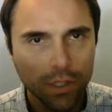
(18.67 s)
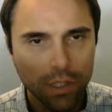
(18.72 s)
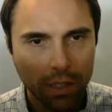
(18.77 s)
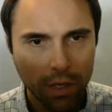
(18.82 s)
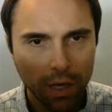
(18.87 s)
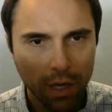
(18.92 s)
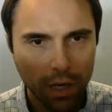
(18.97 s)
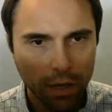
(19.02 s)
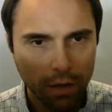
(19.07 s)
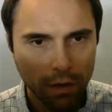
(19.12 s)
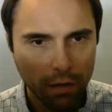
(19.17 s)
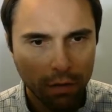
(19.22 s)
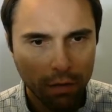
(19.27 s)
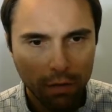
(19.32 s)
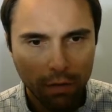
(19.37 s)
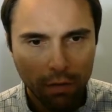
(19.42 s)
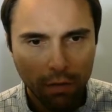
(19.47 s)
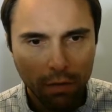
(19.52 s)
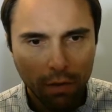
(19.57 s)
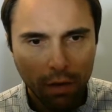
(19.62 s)
did,
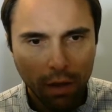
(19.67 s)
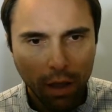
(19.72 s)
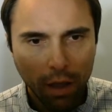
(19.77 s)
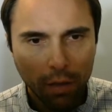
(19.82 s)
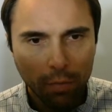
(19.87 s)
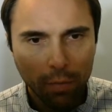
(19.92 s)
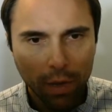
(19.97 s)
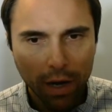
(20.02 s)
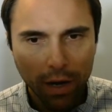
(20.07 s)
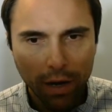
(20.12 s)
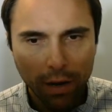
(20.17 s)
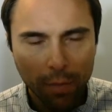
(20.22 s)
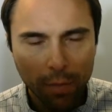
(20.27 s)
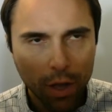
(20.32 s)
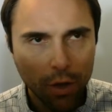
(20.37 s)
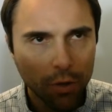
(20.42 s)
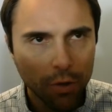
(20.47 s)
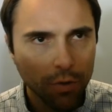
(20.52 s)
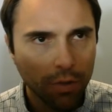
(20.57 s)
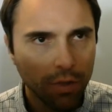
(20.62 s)
but I did
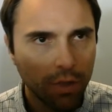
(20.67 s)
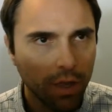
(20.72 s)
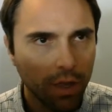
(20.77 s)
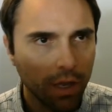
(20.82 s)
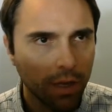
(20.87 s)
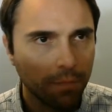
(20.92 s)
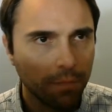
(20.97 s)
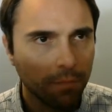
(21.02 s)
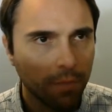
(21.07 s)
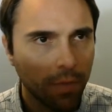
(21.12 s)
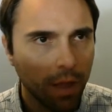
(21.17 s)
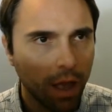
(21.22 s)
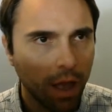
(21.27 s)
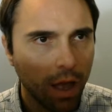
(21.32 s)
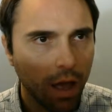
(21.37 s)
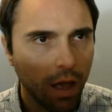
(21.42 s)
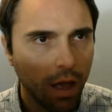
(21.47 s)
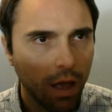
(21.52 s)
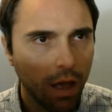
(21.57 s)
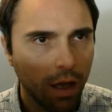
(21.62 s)
my own thing.
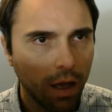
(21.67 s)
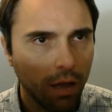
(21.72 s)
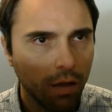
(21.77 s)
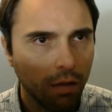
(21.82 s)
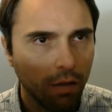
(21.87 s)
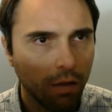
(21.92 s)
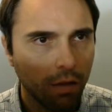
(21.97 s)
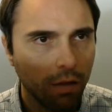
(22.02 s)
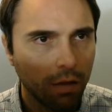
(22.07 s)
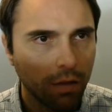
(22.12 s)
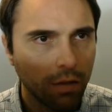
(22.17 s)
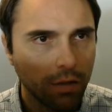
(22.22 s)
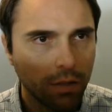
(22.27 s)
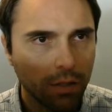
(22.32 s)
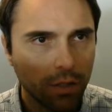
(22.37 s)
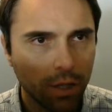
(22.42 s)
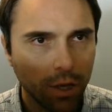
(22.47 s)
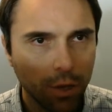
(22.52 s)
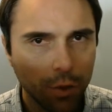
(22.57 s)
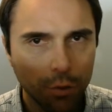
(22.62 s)

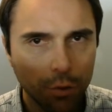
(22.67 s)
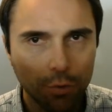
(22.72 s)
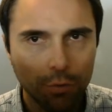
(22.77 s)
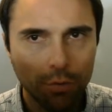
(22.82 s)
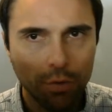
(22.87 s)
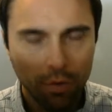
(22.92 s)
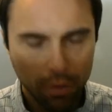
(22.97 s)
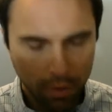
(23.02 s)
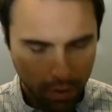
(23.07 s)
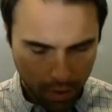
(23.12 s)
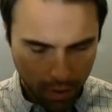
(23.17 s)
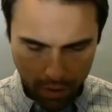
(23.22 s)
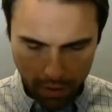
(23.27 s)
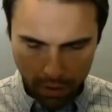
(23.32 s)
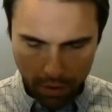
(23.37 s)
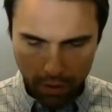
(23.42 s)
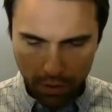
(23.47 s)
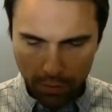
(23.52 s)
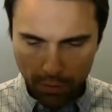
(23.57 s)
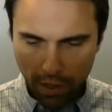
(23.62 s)
So
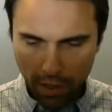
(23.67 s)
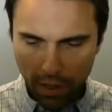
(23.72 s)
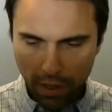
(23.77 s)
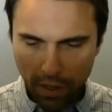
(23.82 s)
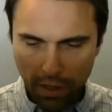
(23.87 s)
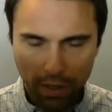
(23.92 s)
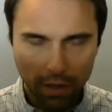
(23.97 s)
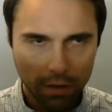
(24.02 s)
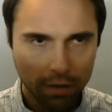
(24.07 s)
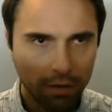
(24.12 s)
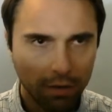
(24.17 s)
here's what I did.